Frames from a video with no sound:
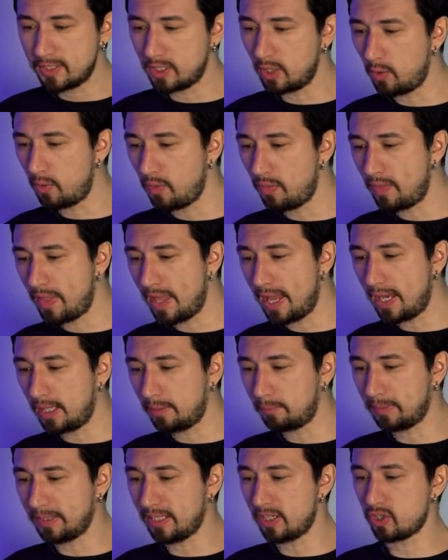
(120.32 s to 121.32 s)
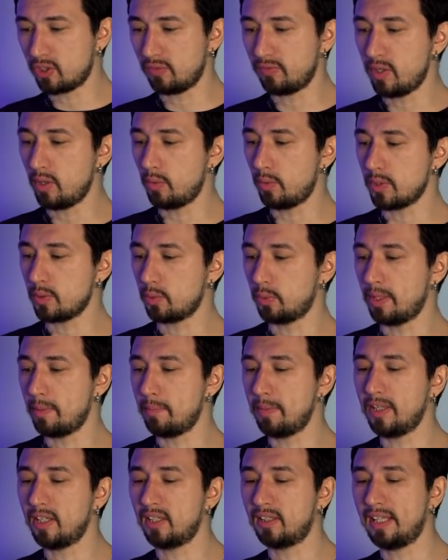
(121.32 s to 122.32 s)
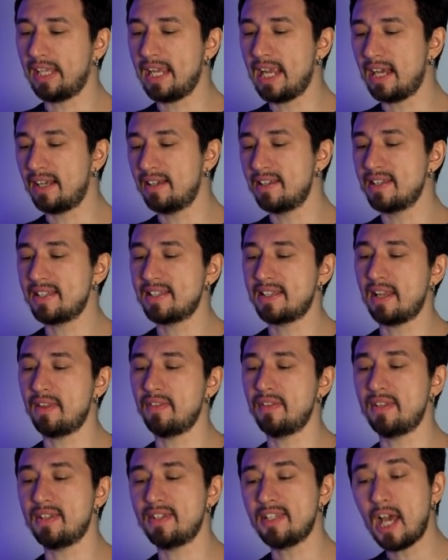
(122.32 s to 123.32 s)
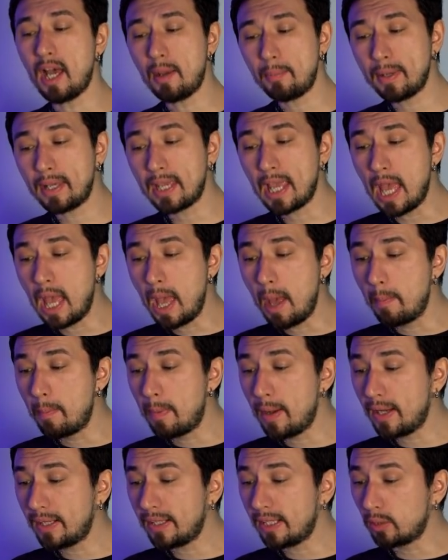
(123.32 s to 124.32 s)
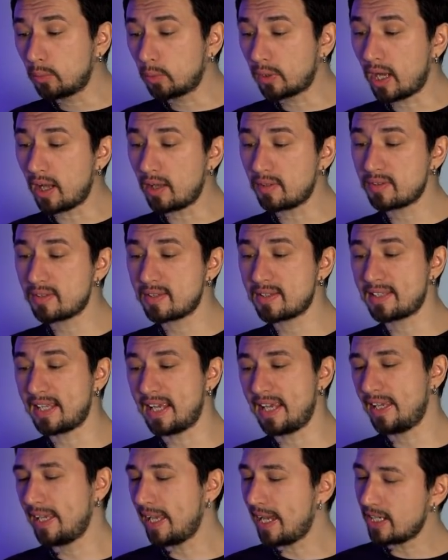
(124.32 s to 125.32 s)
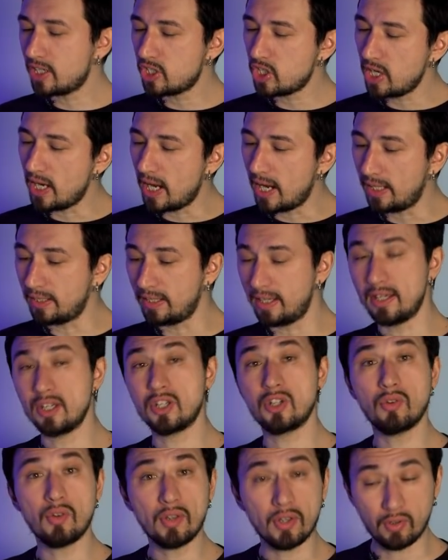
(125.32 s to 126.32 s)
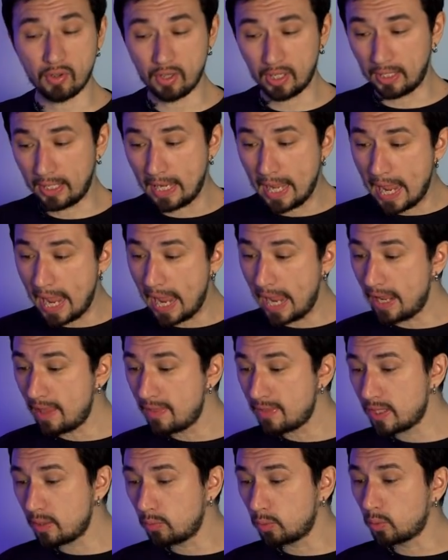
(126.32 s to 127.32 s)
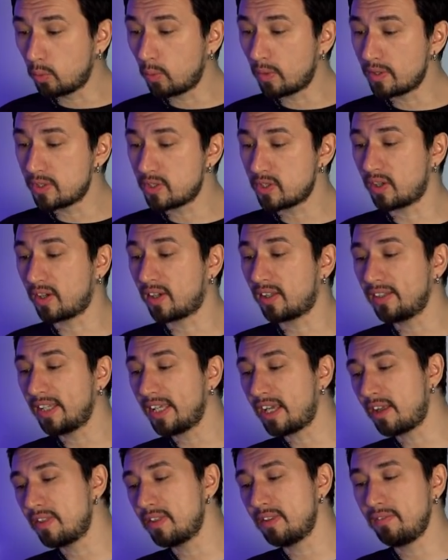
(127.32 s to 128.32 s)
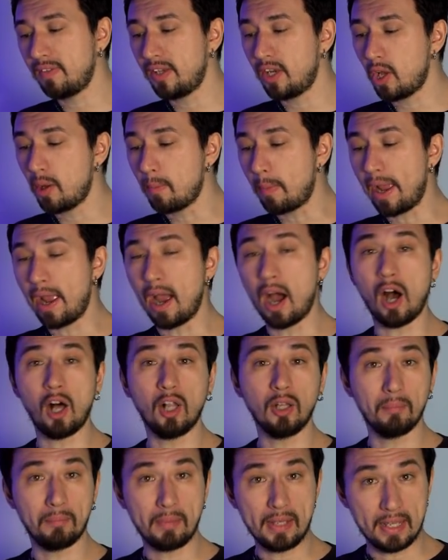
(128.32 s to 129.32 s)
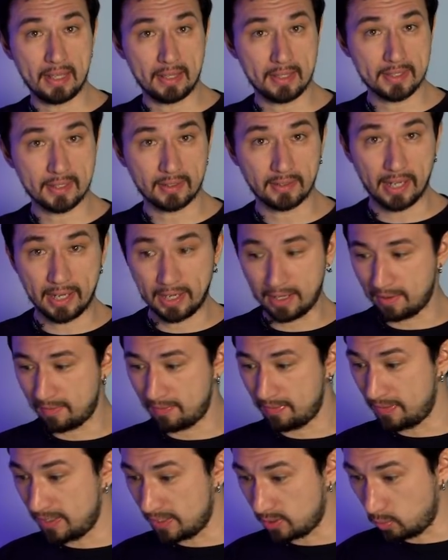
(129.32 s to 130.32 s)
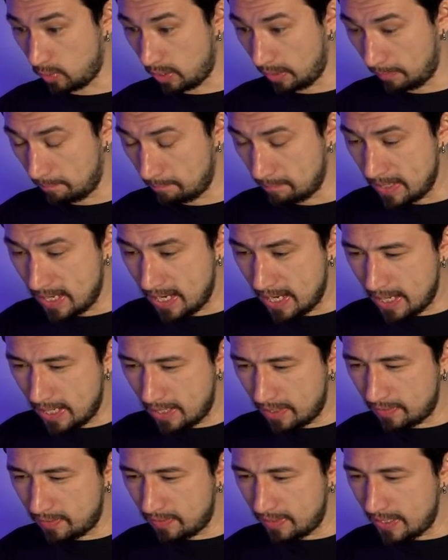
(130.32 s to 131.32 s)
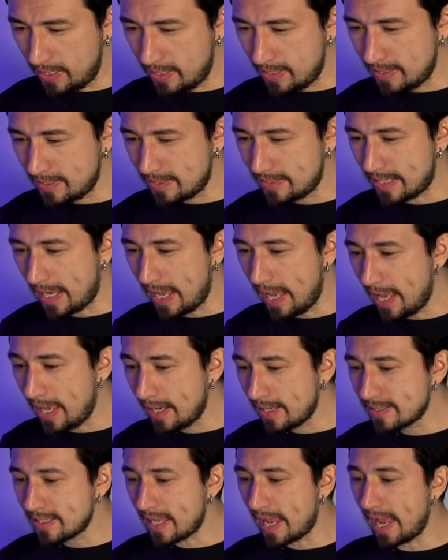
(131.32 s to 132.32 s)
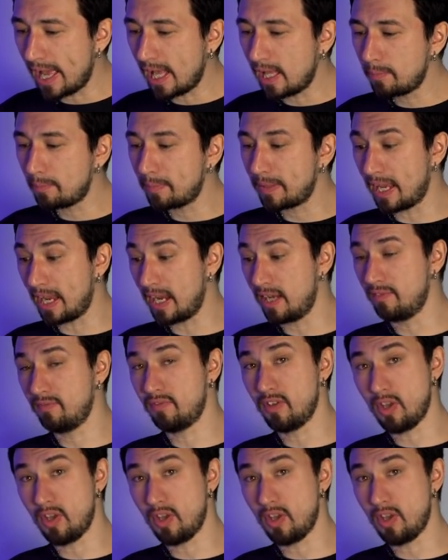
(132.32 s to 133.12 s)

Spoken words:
so that potential viewers would immediately understand the topic, but it would also stay catchy and intriguing, and they would want to click on the video by all means, like this one. These tags help gain